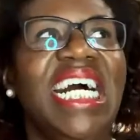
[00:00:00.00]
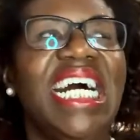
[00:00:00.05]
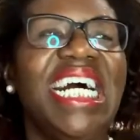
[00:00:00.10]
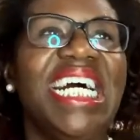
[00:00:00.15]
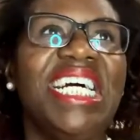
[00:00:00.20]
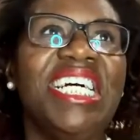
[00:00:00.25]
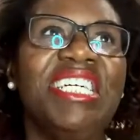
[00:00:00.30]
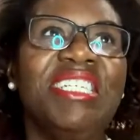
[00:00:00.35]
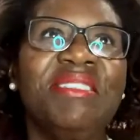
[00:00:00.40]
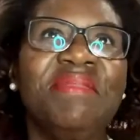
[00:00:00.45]

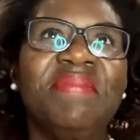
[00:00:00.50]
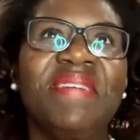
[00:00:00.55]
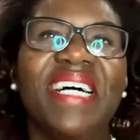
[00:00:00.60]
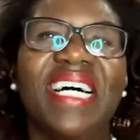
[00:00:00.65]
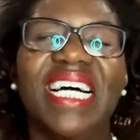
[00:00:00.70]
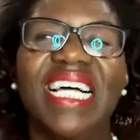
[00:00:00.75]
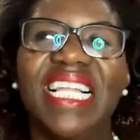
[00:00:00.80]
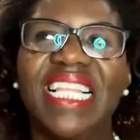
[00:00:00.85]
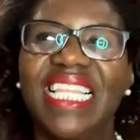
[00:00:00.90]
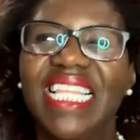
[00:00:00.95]
Um,
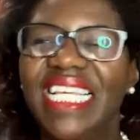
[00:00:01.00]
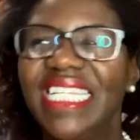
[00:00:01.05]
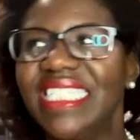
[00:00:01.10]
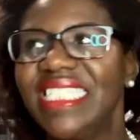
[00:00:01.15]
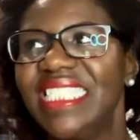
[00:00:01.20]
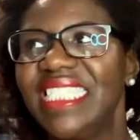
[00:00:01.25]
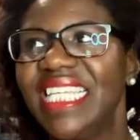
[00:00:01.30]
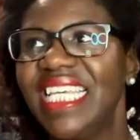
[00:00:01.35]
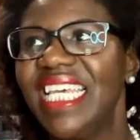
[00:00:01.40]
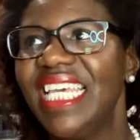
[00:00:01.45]

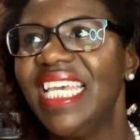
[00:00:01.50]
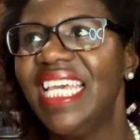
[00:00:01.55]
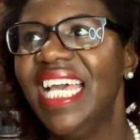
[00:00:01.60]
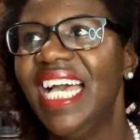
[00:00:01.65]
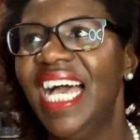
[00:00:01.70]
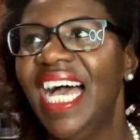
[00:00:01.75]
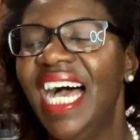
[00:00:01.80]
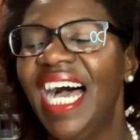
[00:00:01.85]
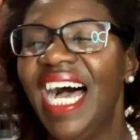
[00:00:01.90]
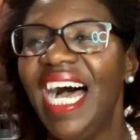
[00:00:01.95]
let's see.
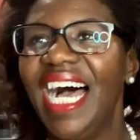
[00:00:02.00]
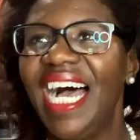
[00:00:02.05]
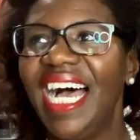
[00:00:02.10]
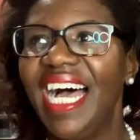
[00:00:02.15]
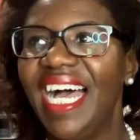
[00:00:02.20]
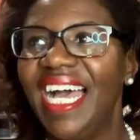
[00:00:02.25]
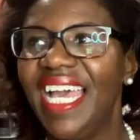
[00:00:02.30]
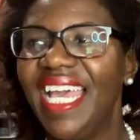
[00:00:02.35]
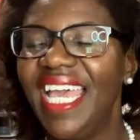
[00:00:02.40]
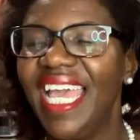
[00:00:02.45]

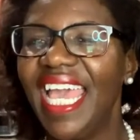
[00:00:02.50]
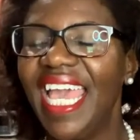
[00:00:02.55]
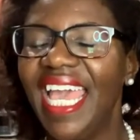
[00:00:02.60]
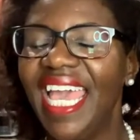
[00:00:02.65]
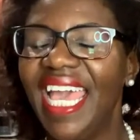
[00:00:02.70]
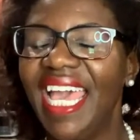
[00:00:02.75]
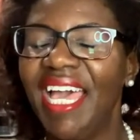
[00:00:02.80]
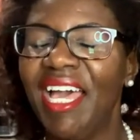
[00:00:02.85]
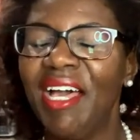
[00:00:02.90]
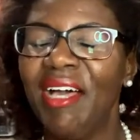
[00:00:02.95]
I
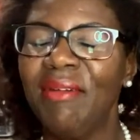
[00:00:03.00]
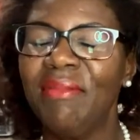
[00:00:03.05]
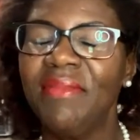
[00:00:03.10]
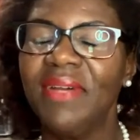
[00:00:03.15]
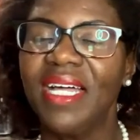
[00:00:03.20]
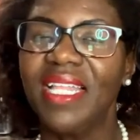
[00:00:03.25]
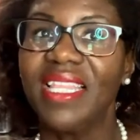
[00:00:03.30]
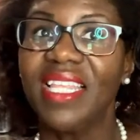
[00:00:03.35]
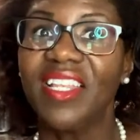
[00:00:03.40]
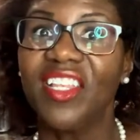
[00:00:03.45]

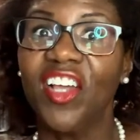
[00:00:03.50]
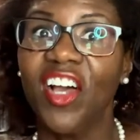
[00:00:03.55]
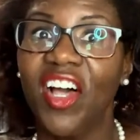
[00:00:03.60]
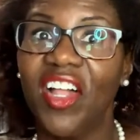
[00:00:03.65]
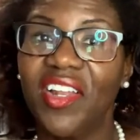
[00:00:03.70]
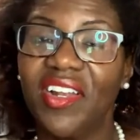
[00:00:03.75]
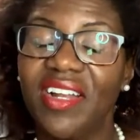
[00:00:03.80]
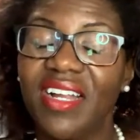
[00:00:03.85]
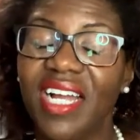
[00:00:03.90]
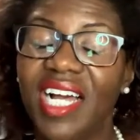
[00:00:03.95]
am the
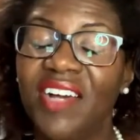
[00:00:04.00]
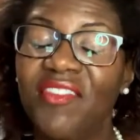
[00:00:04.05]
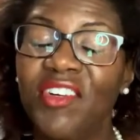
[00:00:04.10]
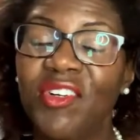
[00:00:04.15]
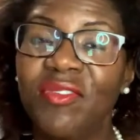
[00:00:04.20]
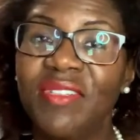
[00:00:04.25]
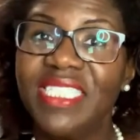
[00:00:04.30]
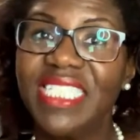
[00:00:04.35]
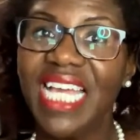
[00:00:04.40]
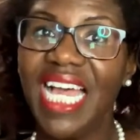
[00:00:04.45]
daughter of
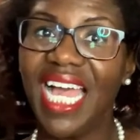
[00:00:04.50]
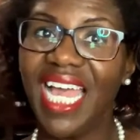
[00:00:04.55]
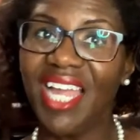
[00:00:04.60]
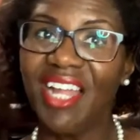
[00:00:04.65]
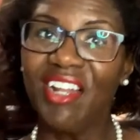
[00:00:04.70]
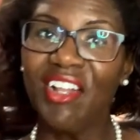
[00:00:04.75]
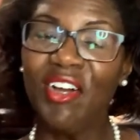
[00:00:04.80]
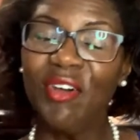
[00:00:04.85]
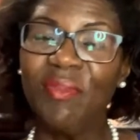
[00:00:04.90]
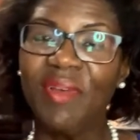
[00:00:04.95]
a
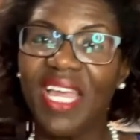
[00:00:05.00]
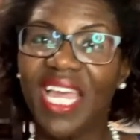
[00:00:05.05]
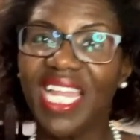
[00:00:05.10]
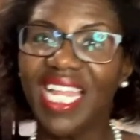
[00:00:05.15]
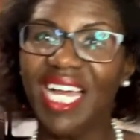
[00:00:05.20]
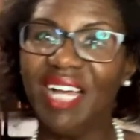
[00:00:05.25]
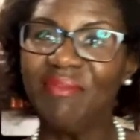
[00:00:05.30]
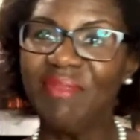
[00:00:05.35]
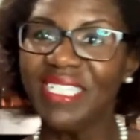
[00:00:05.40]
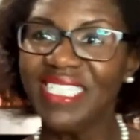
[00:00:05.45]
retired home
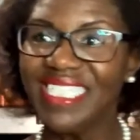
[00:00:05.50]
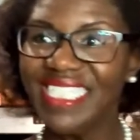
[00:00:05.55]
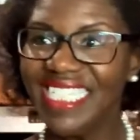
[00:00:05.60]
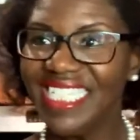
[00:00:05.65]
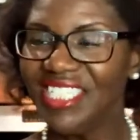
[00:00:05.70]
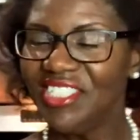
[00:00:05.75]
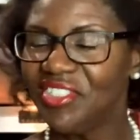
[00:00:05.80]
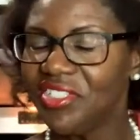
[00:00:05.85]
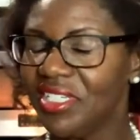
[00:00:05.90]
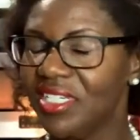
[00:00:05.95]
economics
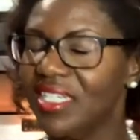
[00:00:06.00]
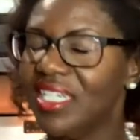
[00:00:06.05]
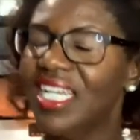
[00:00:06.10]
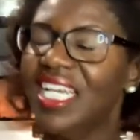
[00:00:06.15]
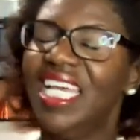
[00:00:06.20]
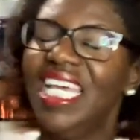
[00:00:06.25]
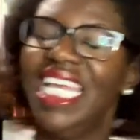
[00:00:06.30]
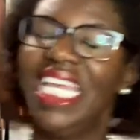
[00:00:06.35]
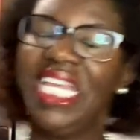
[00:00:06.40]
teacher.